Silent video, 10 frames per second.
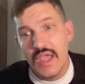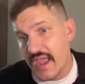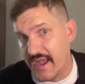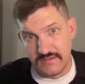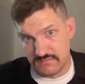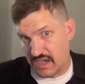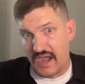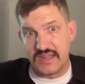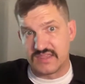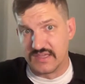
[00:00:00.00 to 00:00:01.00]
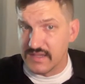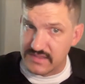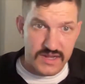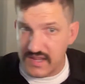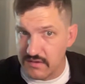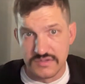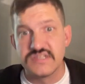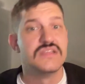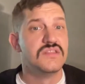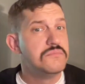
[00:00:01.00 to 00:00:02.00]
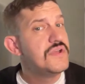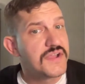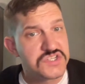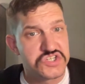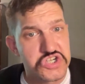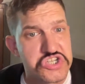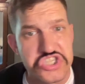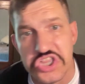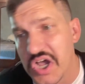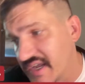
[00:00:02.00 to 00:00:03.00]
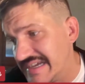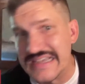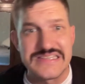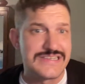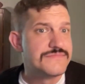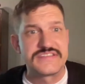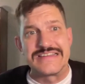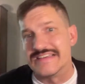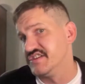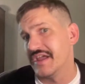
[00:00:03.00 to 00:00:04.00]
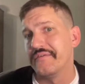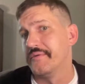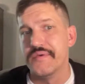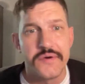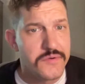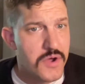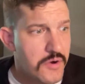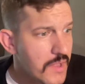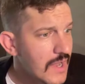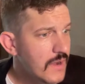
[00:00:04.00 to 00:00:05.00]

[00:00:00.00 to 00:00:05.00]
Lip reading: And I think that he was in the mix, just like Ty Simpson and Jalen Milroe.